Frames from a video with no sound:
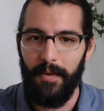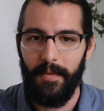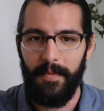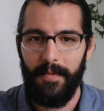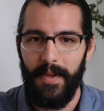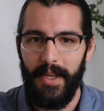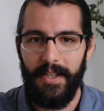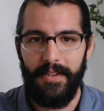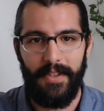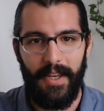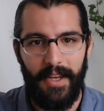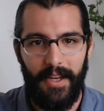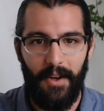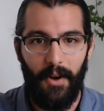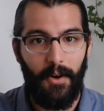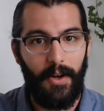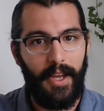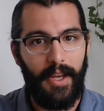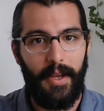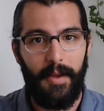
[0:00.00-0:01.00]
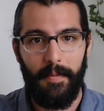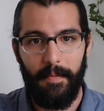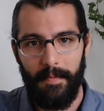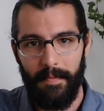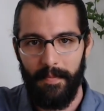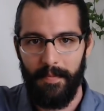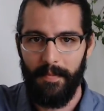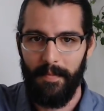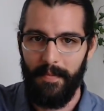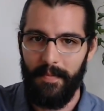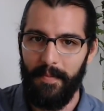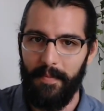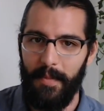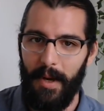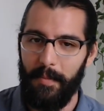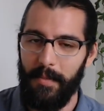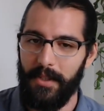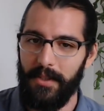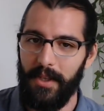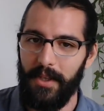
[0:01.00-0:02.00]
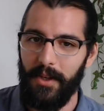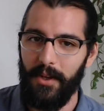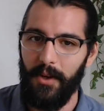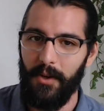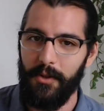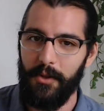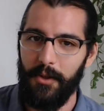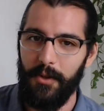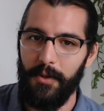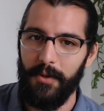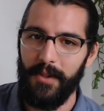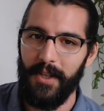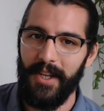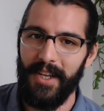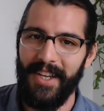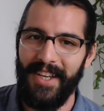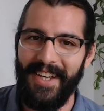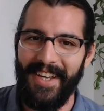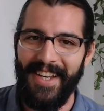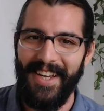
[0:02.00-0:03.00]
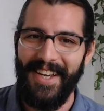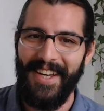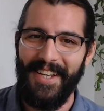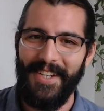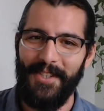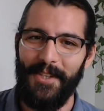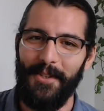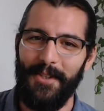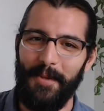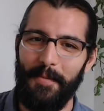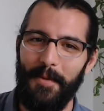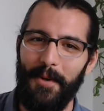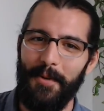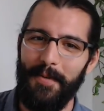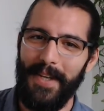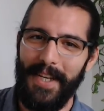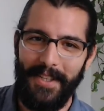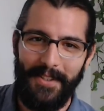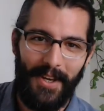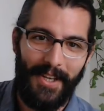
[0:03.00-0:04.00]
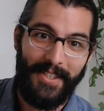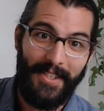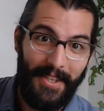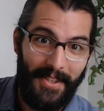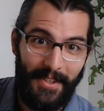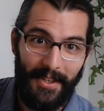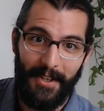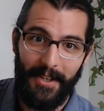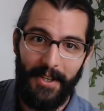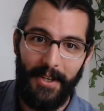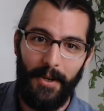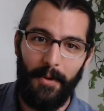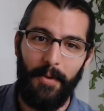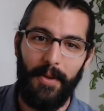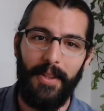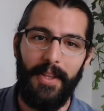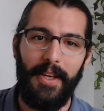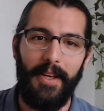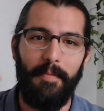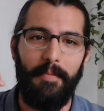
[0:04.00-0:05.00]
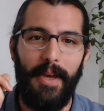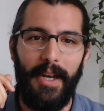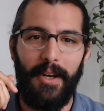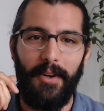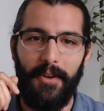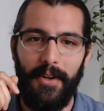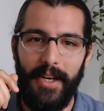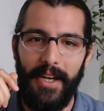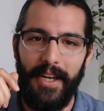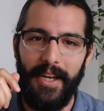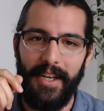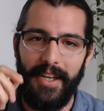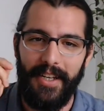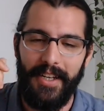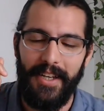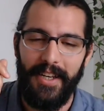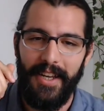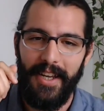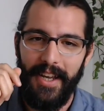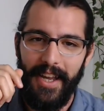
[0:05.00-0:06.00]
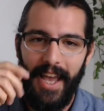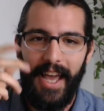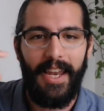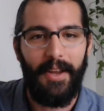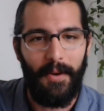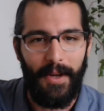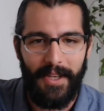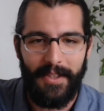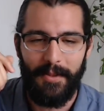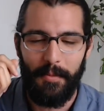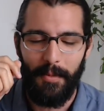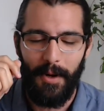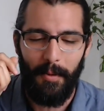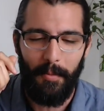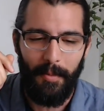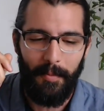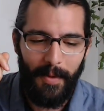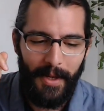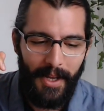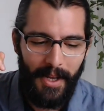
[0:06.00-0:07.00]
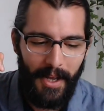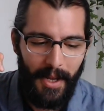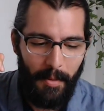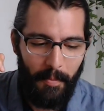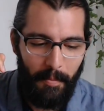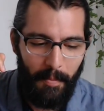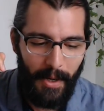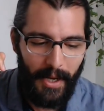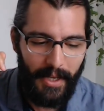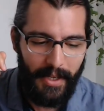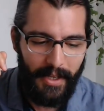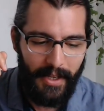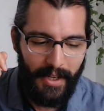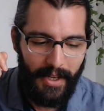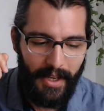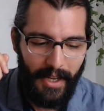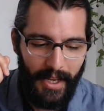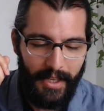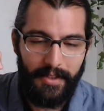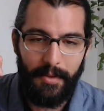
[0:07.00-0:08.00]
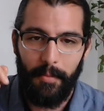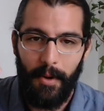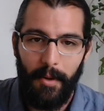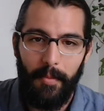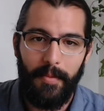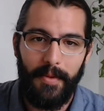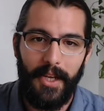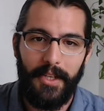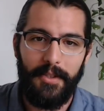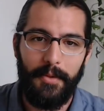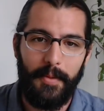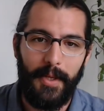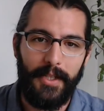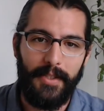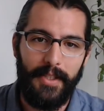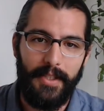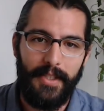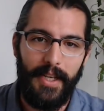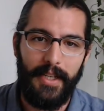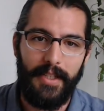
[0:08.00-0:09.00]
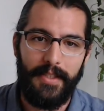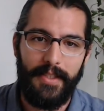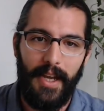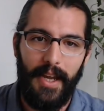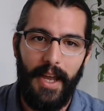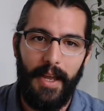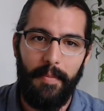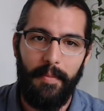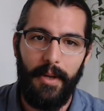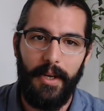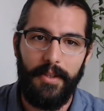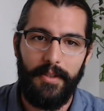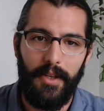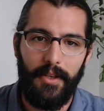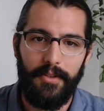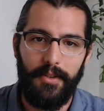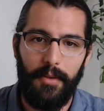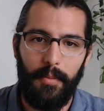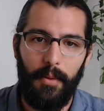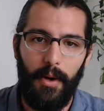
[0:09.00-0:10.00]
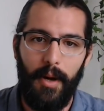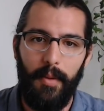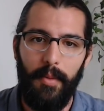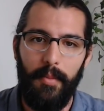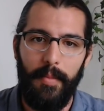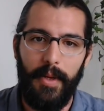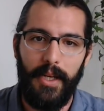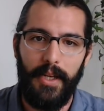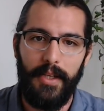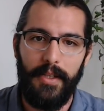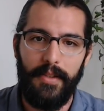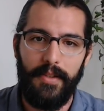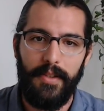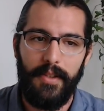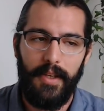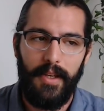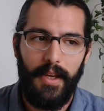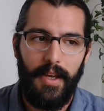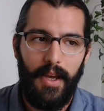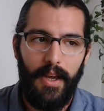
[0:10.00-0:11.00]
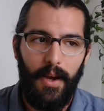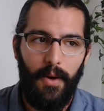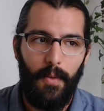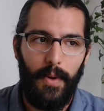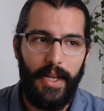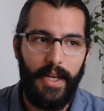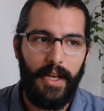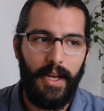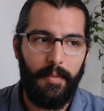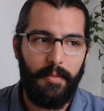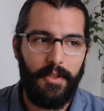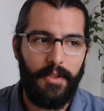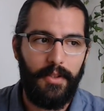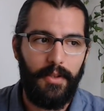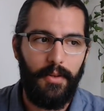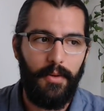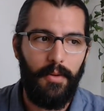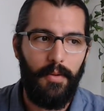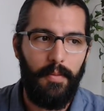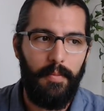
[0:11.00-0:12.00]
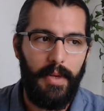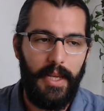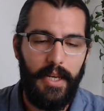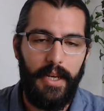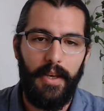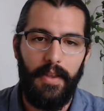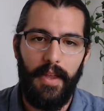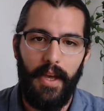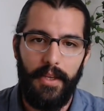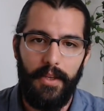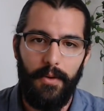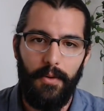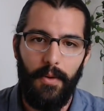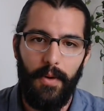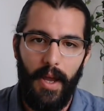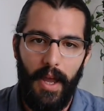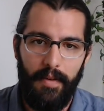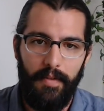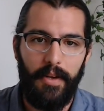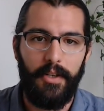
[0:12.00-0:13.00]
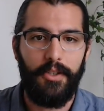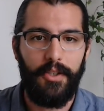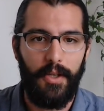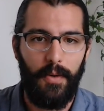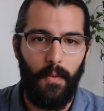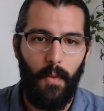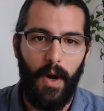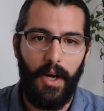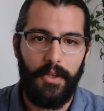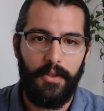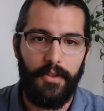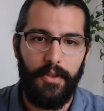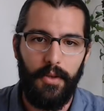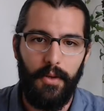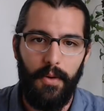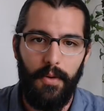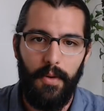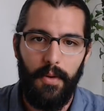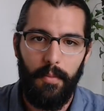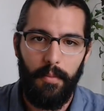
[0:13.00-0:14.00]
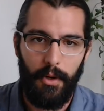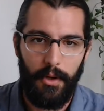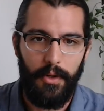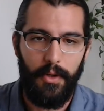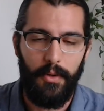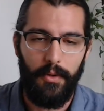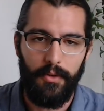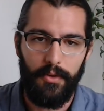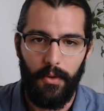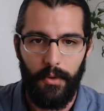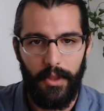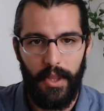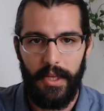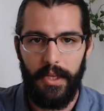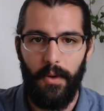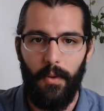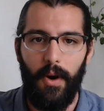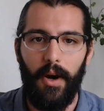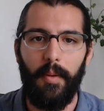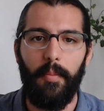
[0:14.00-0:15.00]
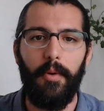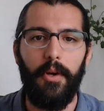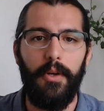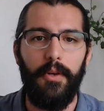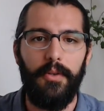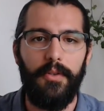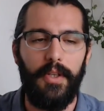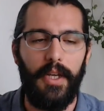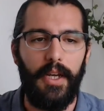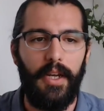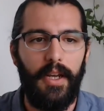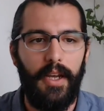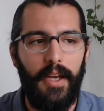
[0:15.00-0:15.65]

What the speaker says: it's like, okay, Papa's gonna go choose a choose a movie, and I sit there, with like Metacritic, and anyway, it's a problem. But it's a problem not just because it takes time, but it's also a problem because when it comes to media that you eventually want to produce or that you are producing,